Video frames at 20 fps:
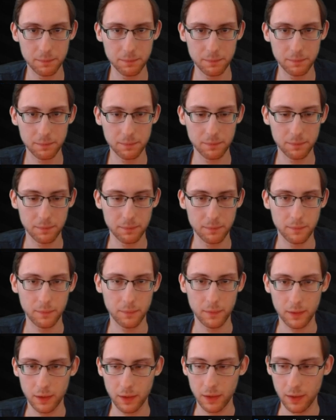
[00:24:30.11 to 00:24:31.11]
Woo!
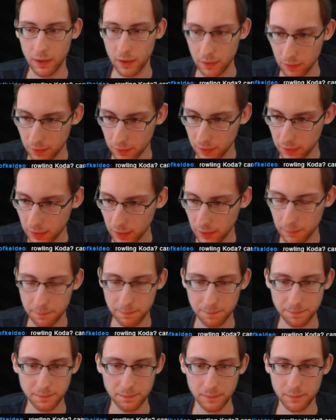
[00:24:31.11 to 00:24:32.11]
It's okay.
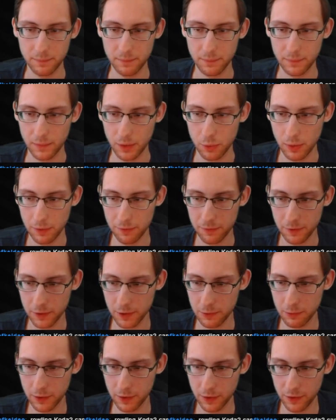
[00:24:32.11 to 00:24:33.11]
Oh, I
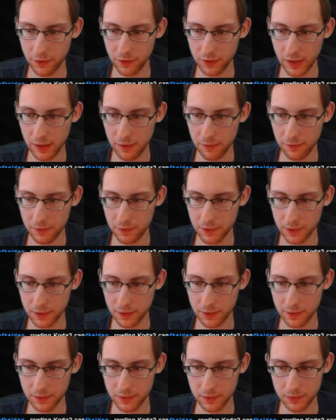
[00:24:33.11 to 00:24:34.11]
forgot where I saved
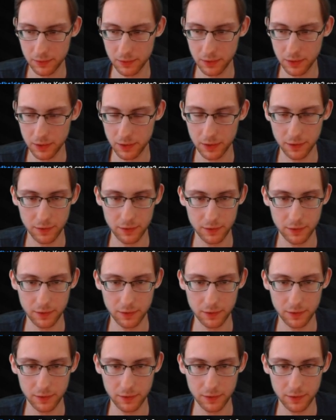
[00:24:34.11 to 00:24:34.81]
on. Oh god.